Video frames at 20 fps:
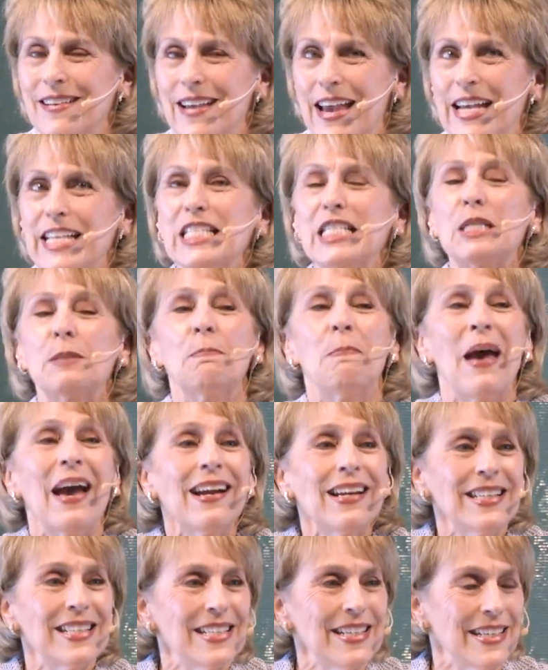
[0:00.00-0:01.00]

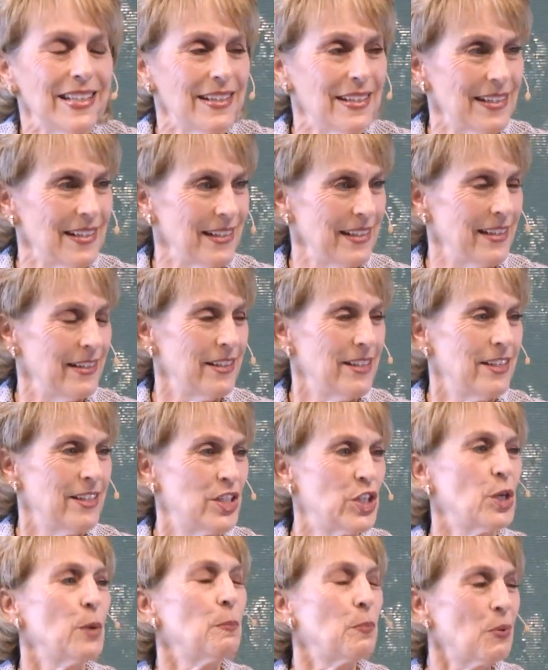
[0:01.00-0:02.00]
expected
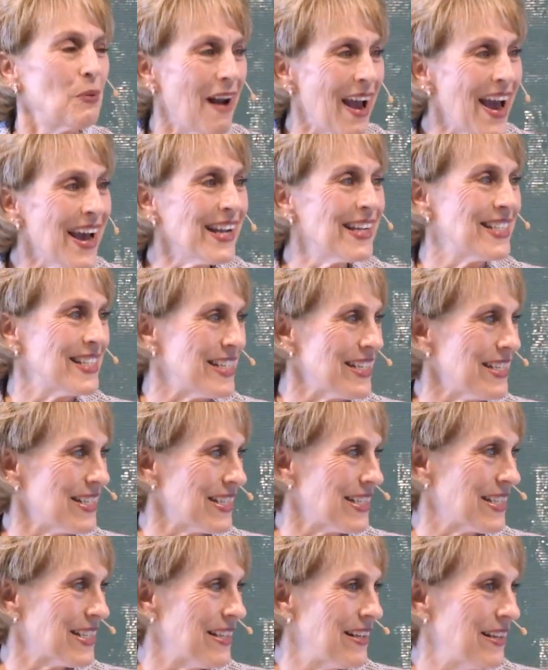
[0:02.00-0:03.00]
to
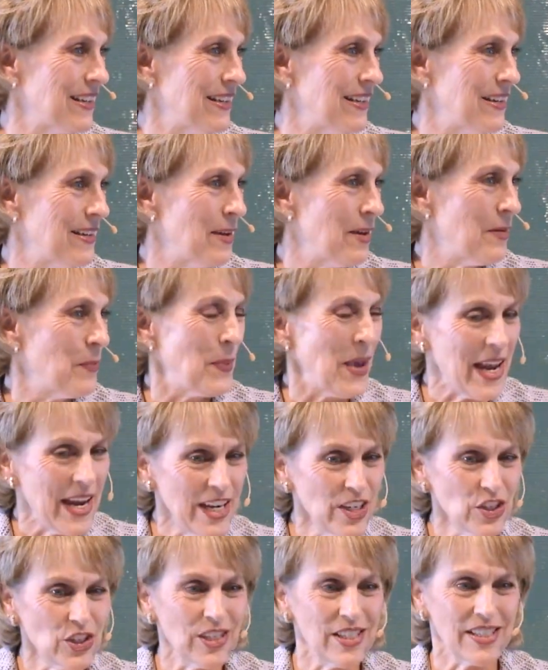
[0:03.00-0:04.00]
practice
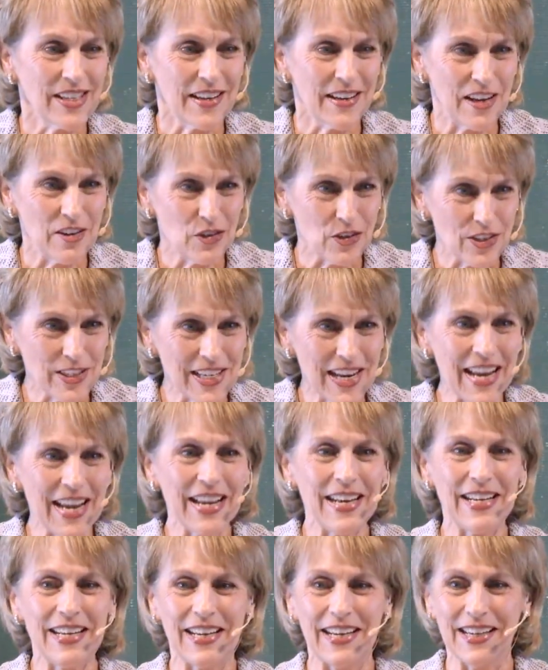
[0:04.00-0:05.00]
patience and
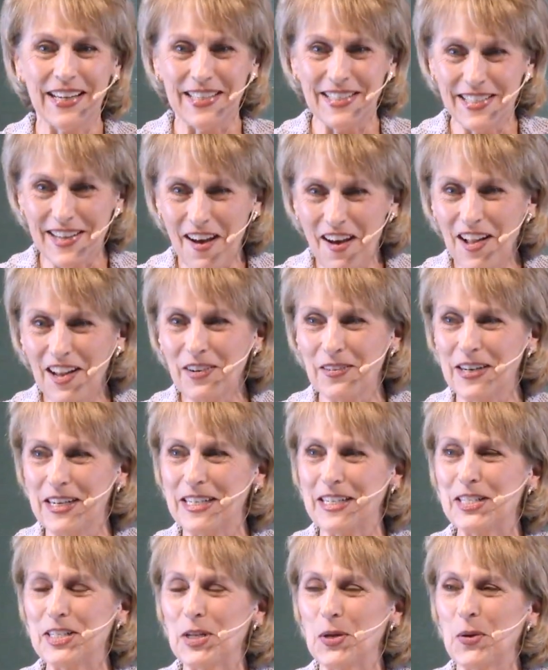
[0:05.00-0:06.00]
understanding and
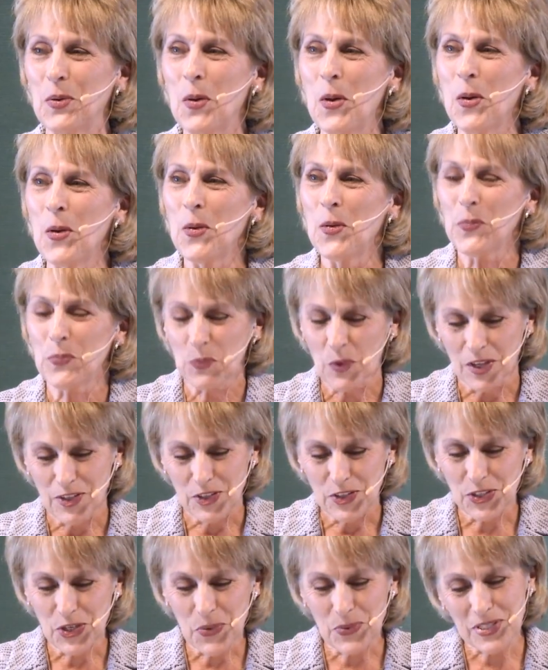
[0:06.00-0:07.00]
tolerance.
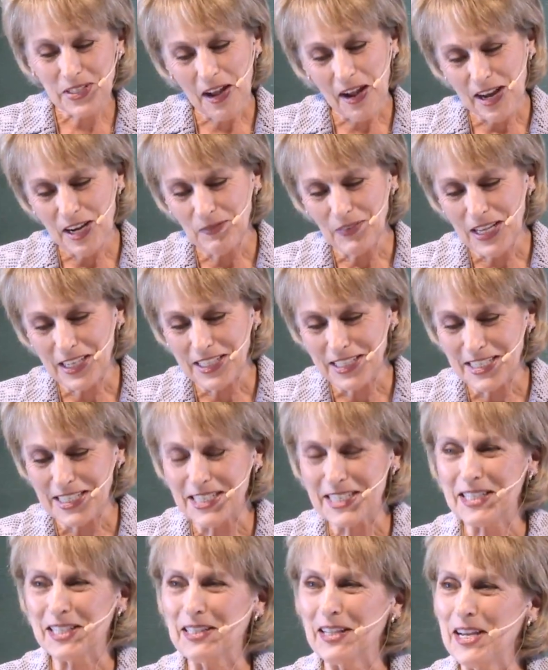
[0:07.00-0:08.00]
So it's kind of like a
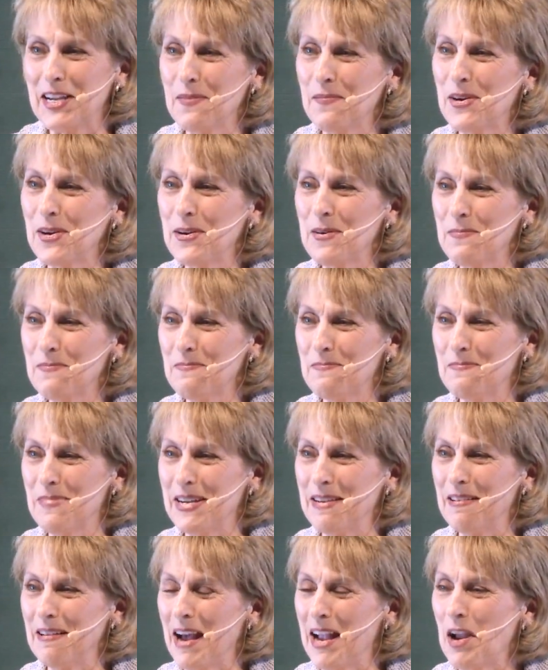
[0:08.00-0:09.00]
disclaimer,
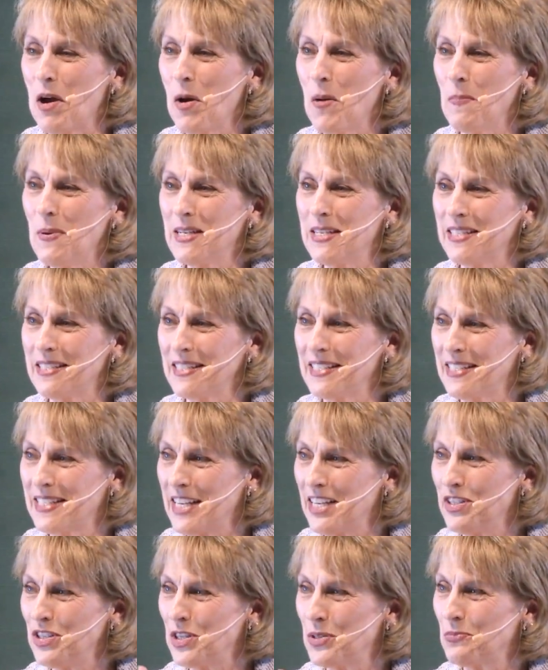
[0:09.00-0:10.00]
but I hope it doesn't
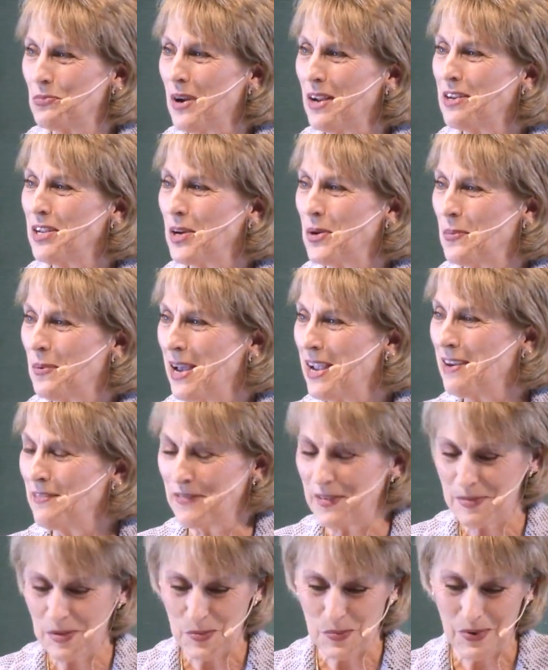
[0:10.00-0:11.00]
send you running away
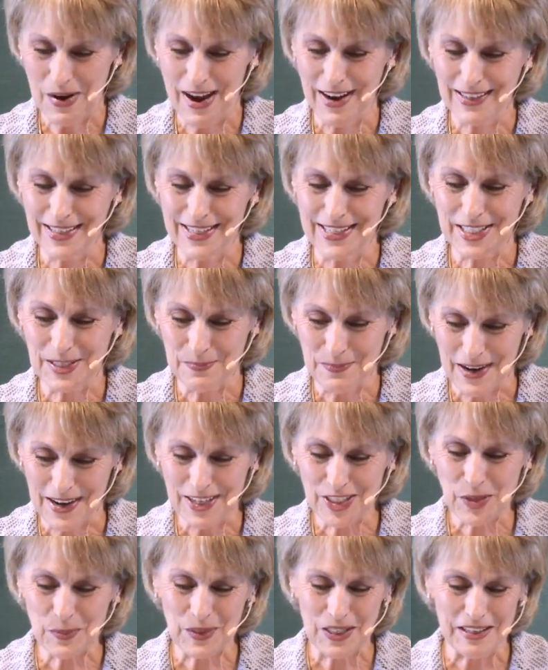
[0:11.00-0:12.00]
from the practice. A
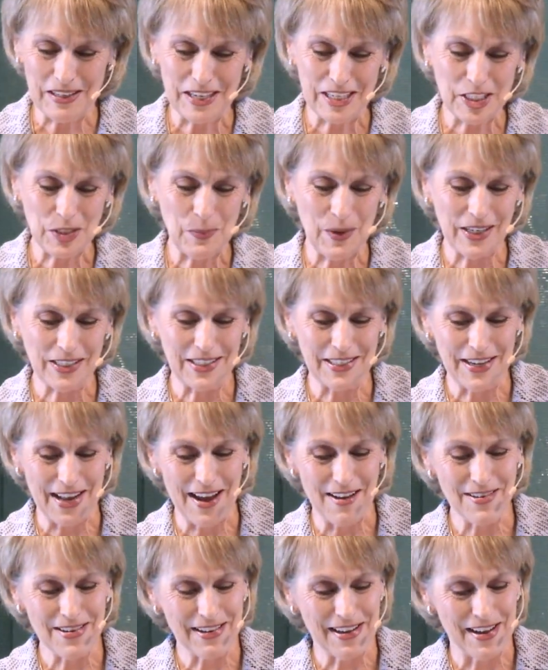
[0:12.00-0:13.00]
possible unexpected
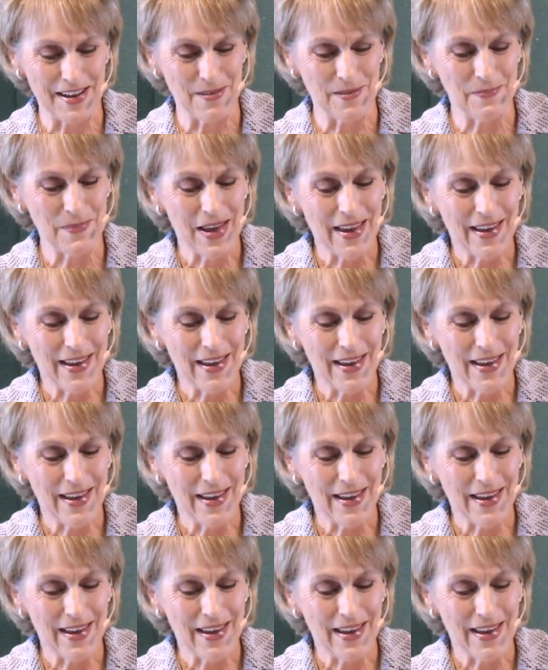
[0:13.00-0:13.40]
outcome